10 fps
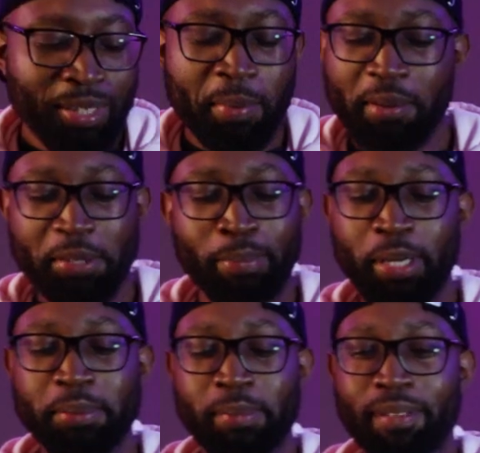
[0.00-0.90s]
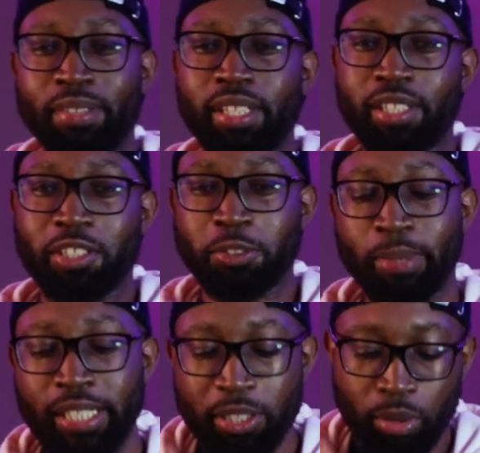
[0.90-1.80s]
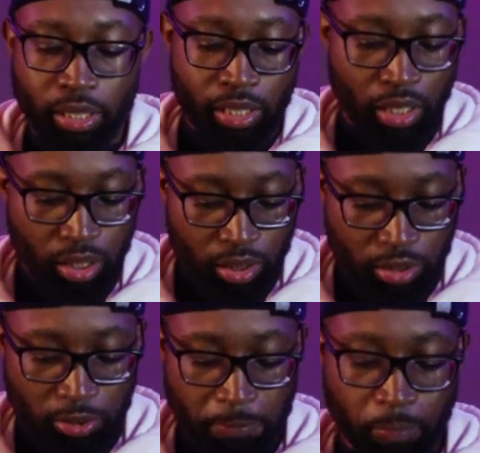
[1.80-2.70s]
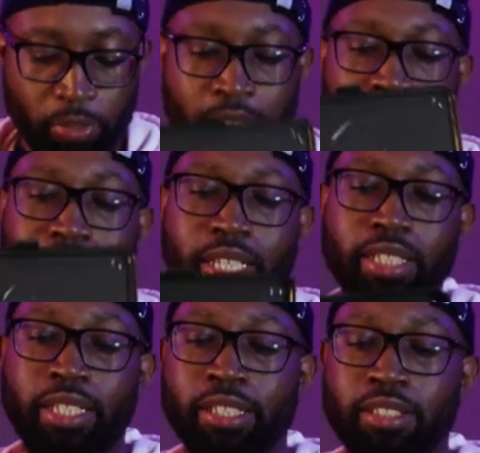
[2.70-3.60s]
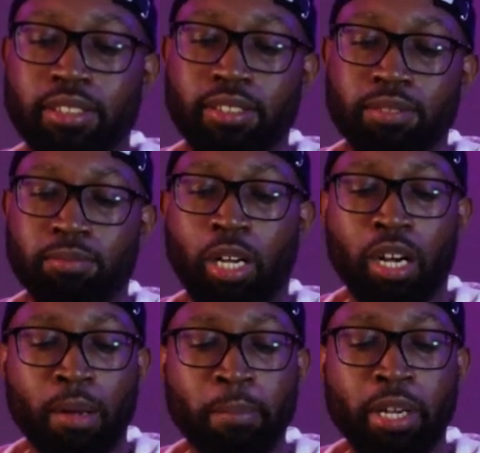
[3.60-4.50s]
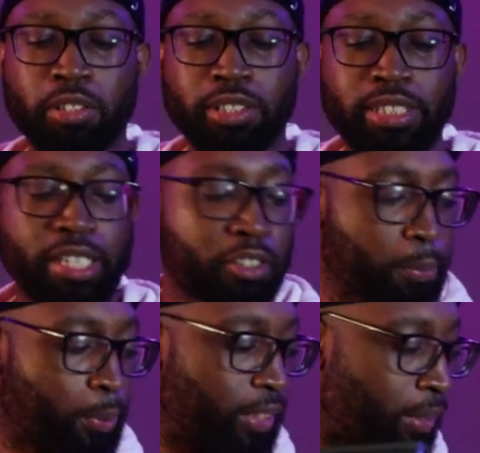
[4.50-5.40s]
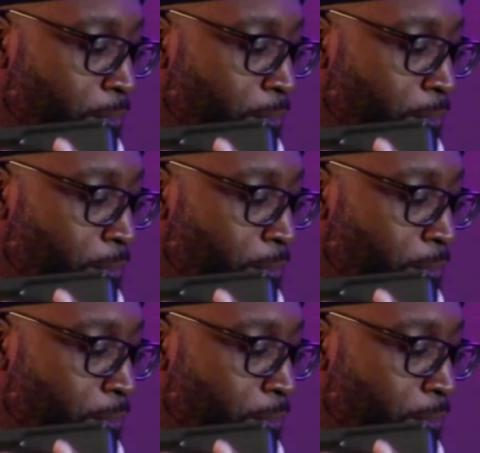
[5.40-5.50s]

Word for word: I'm always burping in my videos. But anyway, yeah, I decided to get this metal container to put